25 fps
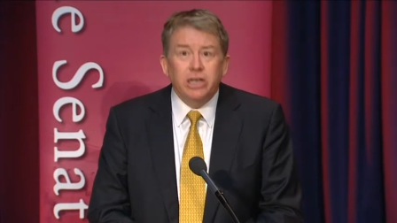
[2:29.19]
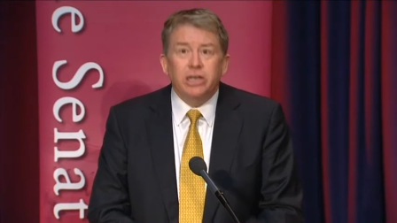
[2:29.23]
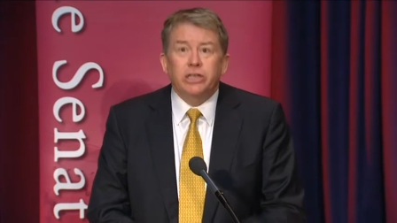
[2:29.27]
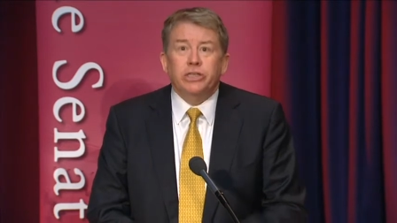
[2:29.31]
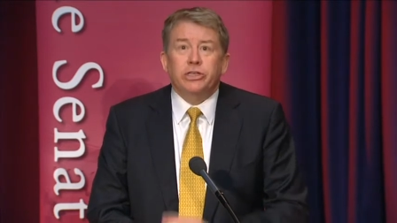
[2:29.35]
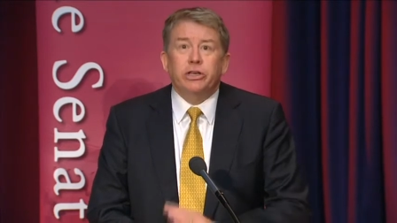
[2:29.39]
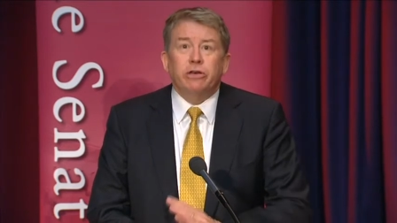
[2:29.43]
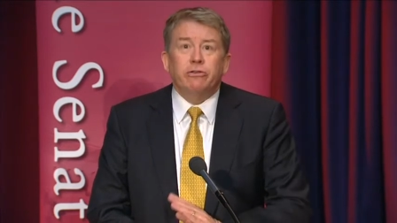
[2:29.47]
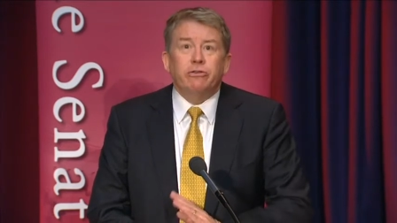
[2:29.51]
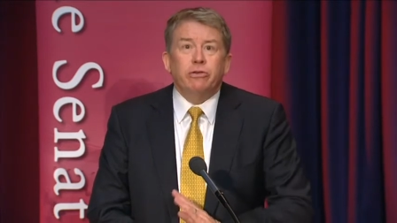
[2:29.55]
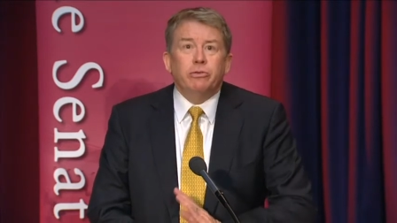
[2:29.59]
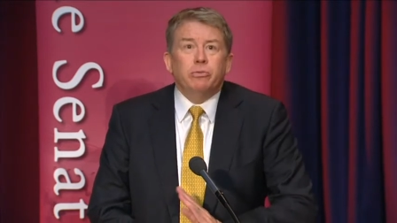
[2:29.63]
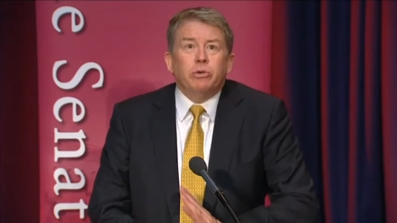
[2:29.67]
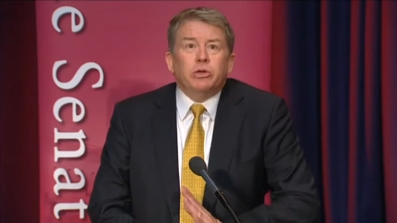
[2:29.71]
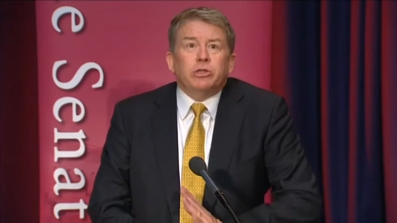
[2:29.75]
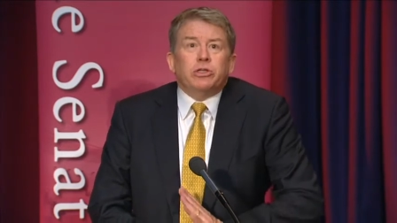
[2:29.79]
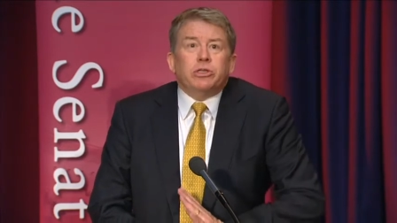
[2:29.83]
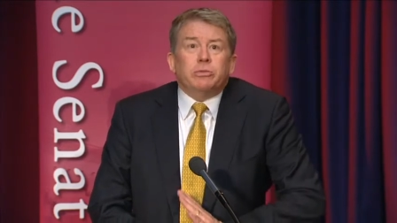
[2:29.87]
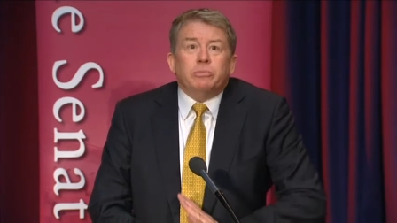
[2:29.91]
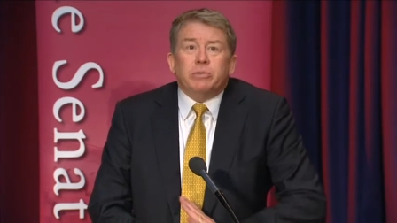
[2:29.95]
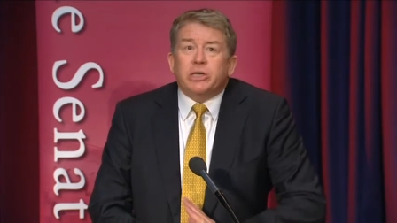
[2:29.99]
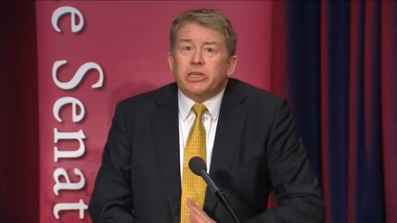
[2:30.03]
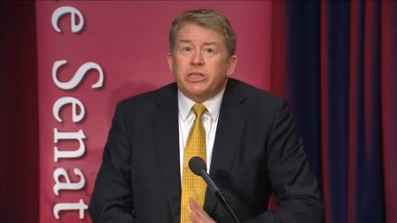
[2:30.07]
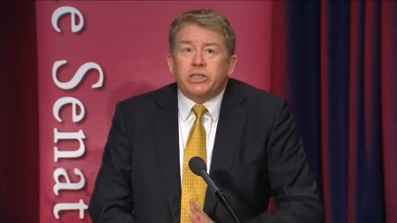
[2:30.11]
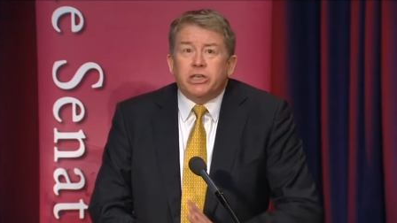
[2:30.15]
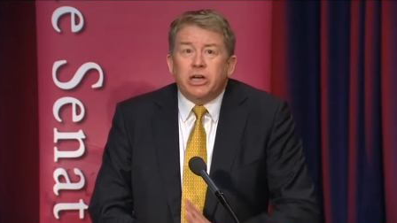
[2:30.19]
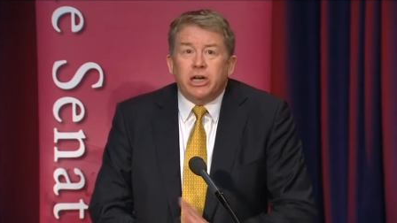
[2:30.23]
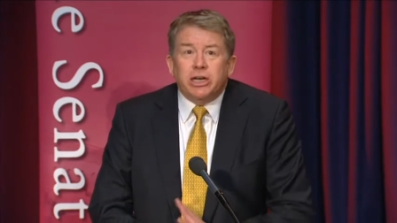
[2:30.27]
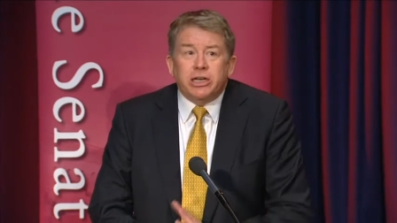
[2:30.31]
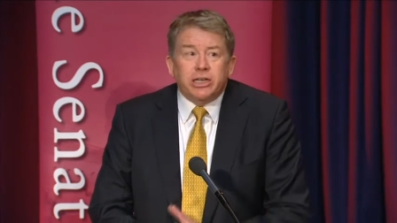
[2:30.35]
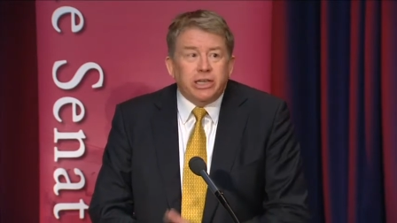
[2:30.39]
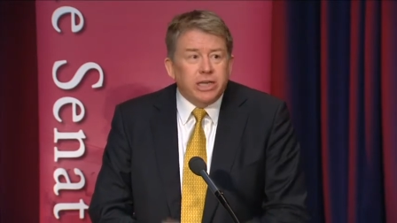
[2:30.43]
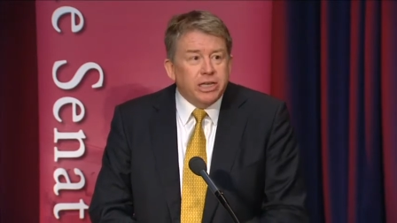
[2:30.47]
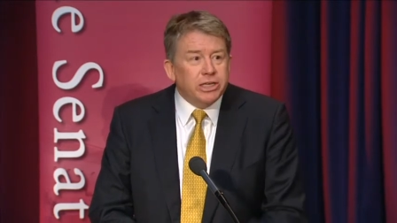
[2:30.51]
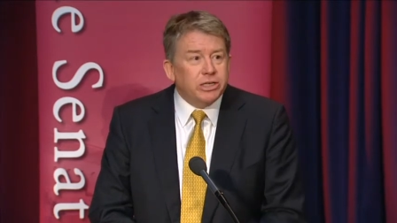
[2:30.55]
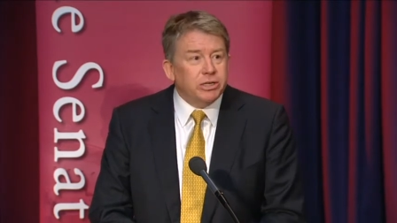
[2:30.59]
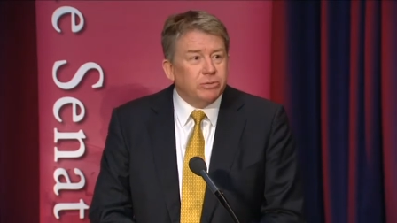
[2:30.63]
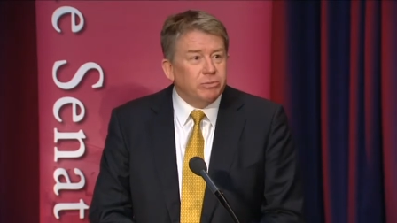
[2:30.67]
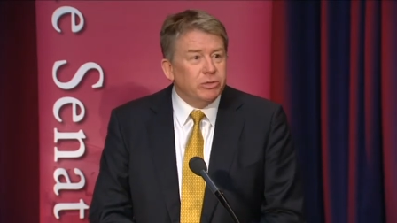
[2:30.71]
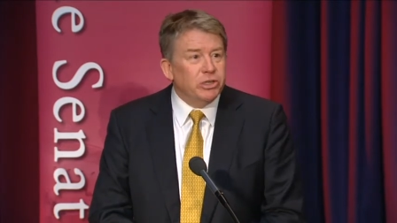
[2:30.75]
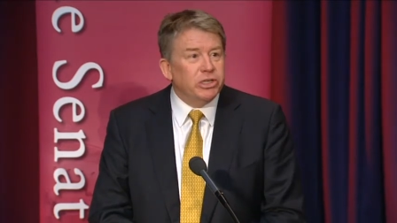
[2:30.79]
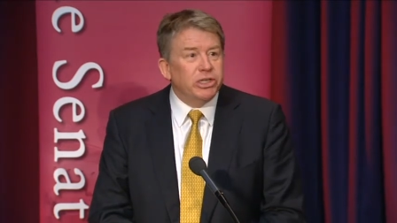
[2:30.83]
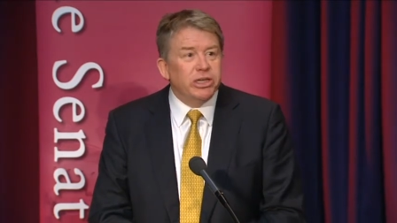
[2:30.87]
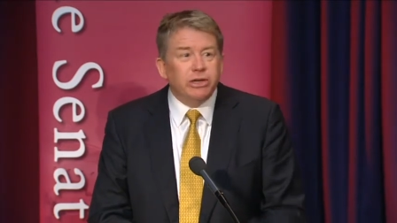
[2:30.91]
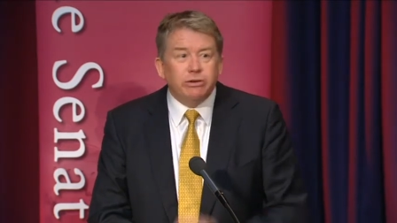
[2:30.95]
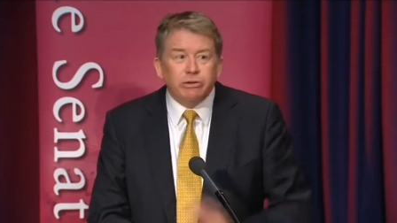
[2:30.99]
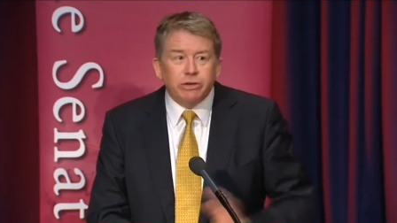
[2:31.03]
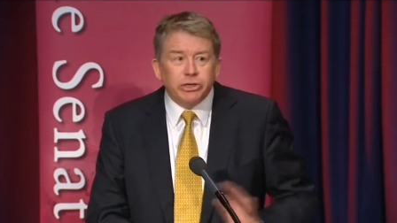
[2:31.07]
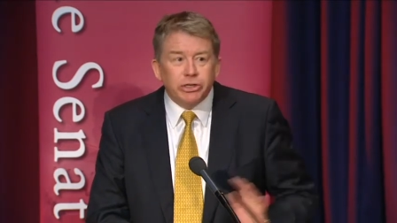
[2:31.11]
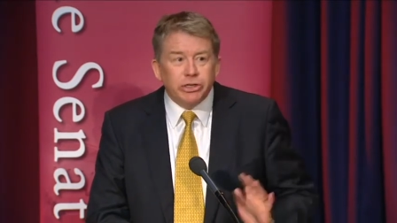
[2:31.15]
So if you want some exciting estimates
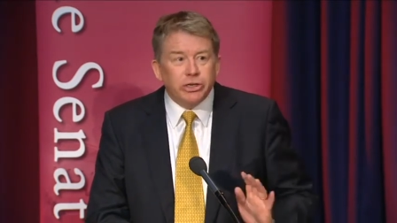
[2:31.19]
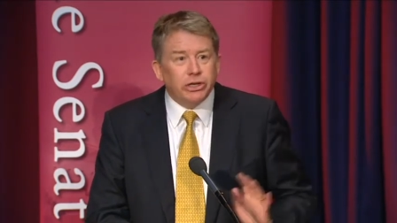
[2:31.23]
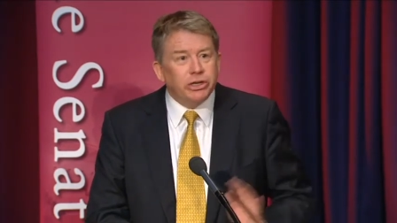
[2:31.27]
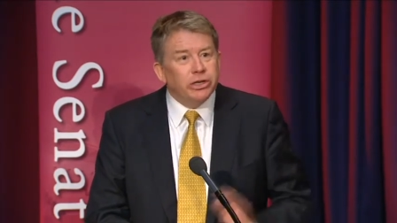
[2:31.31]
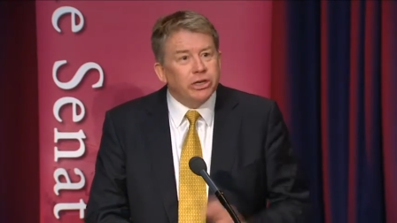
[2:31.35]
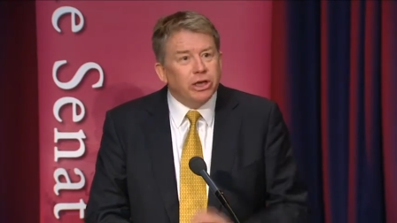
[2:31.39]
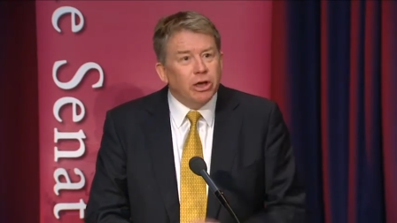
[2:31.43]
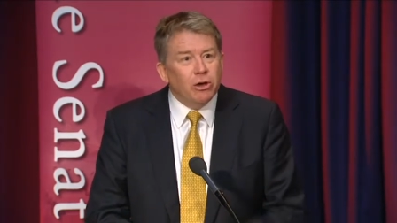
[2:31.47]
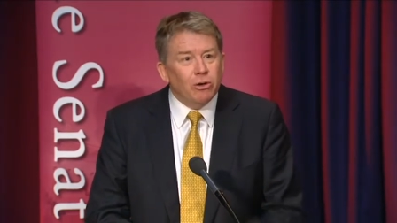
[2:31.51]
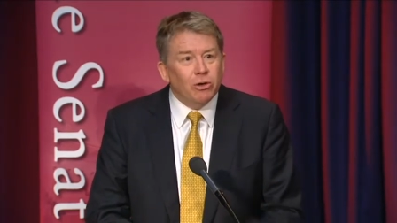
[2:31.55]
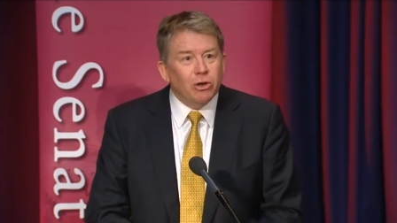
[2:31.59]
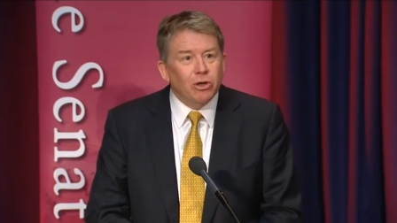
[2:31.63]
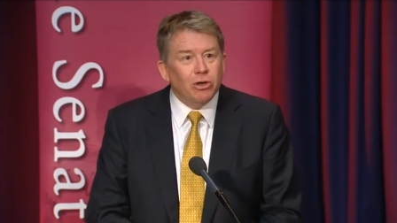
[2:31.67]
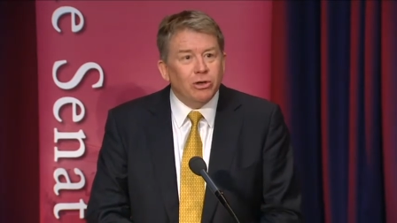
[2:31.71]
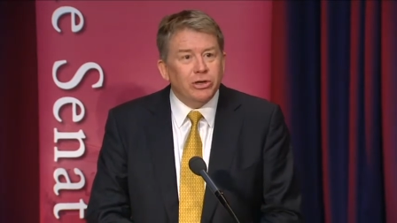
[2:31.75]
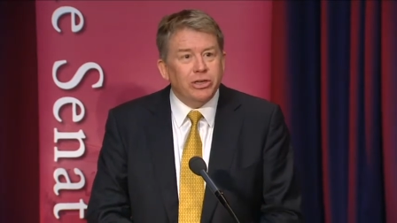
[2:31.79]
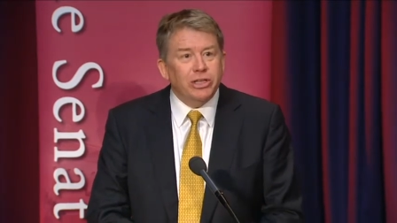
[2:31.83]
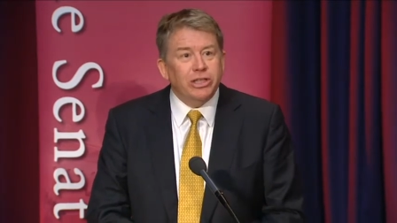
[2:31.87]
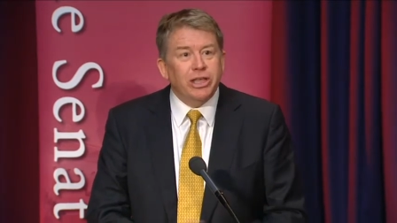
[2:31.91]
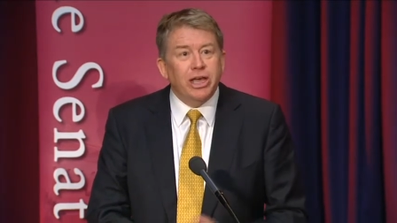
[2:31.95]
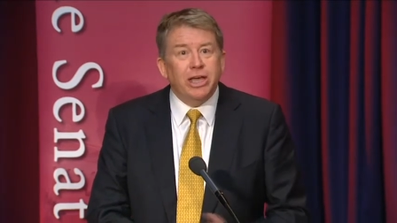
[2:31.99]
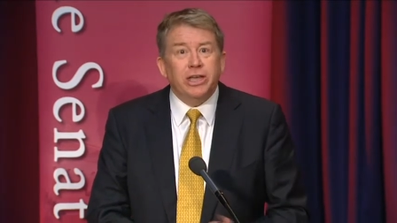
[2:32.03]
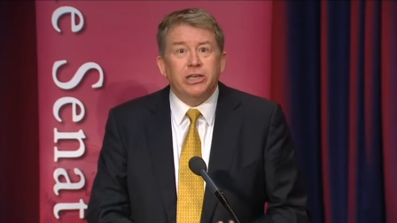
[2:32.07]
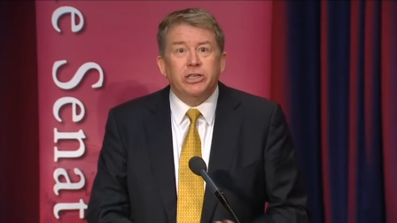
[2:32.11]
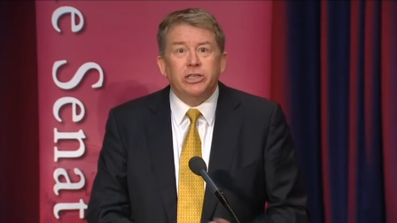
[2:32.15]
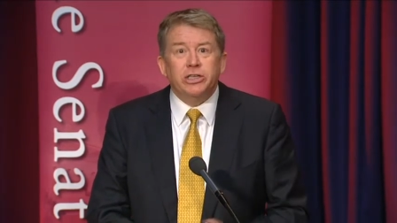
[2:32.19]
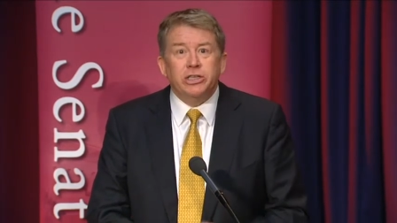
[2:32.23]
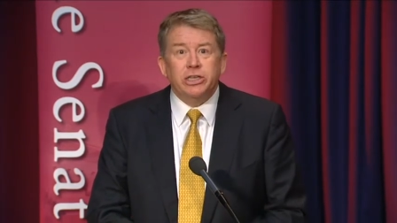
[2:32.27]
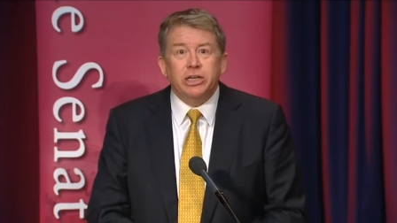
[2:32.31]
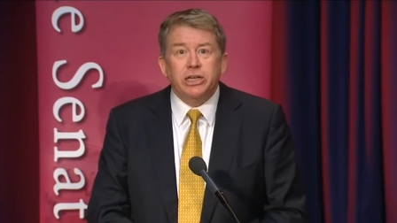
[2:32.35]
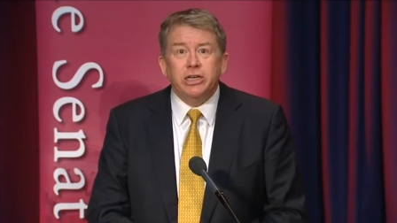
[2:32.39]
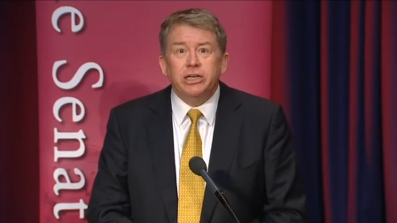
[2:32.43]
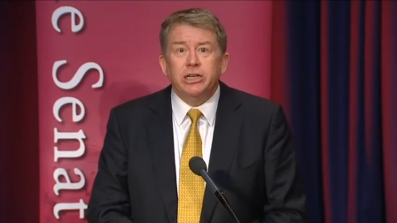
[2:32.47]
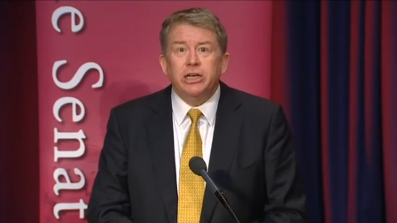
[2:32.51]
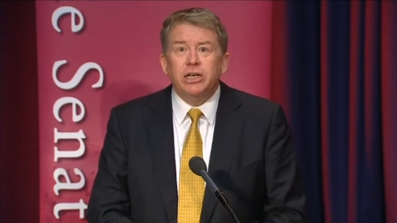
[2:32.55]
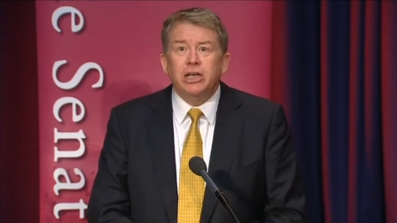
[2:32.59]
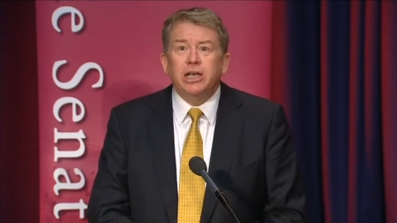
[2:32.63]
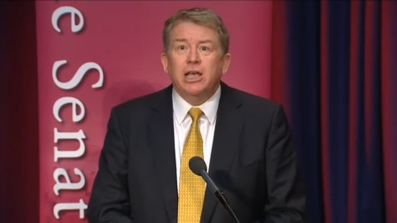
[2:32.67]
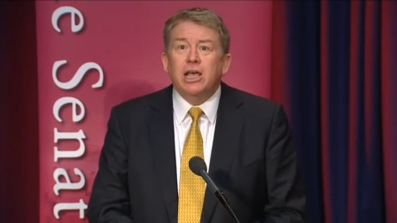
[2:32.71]
hearings, you can go along to that instead.